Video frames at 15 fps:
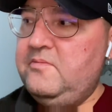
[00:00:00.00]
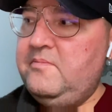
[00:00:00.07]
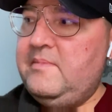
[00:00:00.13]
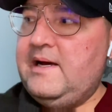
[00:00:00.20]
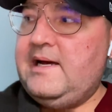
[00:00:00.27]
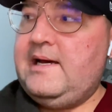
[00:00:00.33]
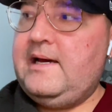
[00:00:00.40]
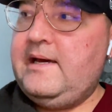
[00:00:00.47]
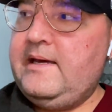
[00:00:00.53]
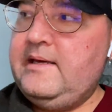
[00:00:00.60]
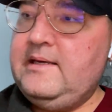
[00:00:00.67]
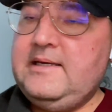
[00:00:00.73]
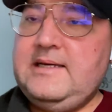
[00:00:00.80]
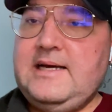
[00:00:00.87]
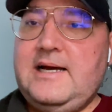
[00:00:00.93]

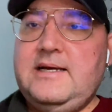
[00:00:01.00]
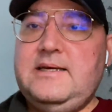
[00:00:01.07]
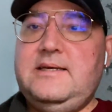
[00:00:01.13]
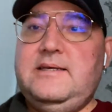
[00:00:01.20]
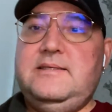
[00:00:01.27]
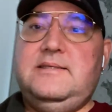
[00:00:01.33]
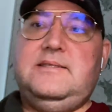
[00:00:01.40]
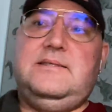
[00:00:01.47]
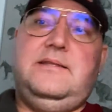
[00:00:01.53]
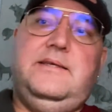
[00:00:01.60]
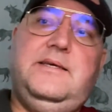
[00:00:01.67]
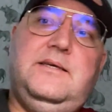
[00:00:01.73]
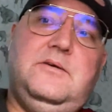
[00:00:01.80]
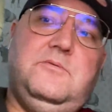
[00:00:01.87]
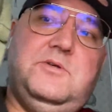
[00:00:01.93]
my Kanken
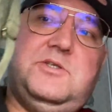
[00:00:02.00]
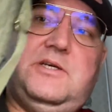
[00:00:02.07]
sling, which I